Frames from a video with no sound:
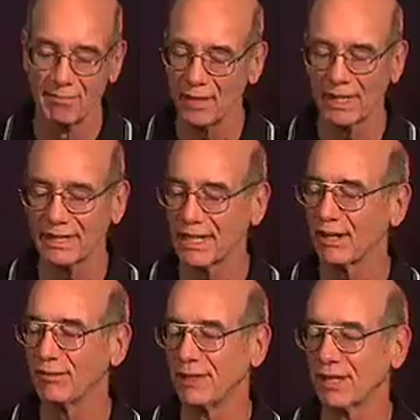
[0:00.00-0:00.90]

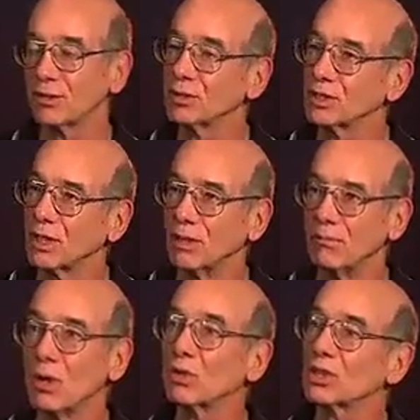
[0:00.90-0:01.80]
military vehicles,
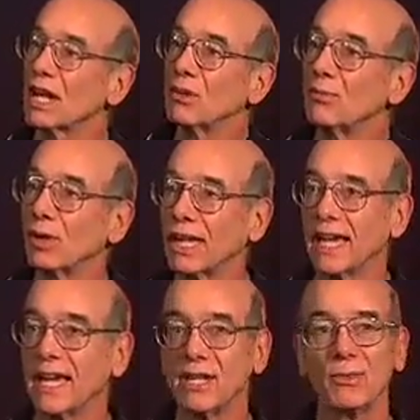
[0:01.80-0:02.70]
motorcycle
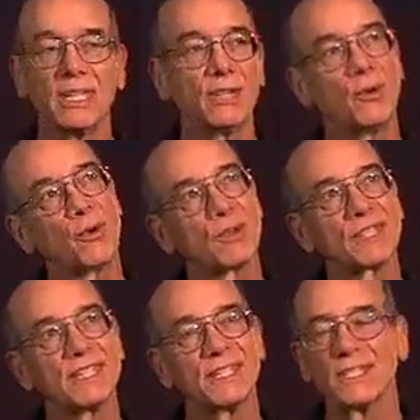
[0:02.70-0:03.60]
brigade. We need
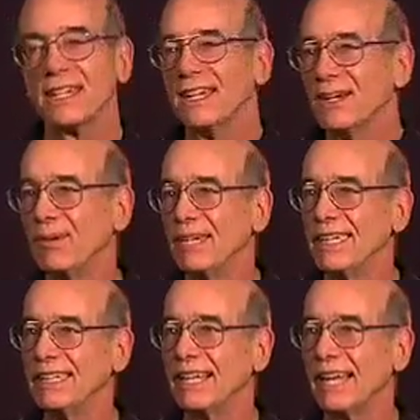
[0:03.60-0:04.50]
horses, we
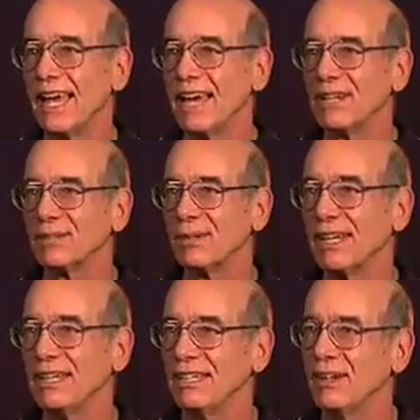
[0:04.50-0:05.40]
need clowns, we
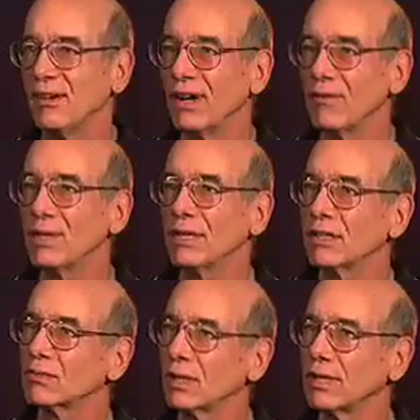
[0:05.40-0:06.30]
need, everything
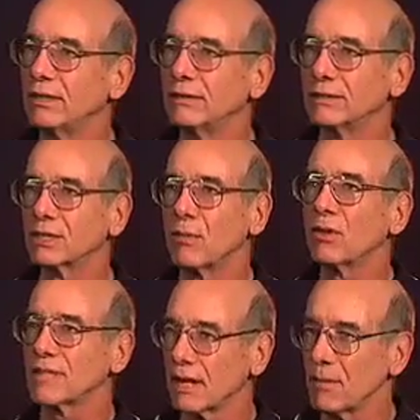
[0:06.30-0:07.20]
that's really small
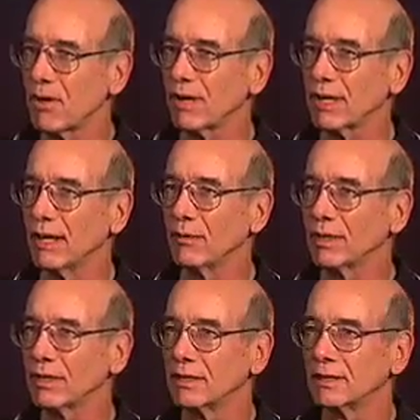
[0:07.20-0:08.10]
town America,
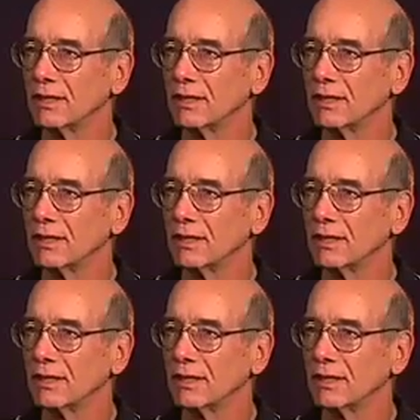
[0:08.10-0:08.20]
everything that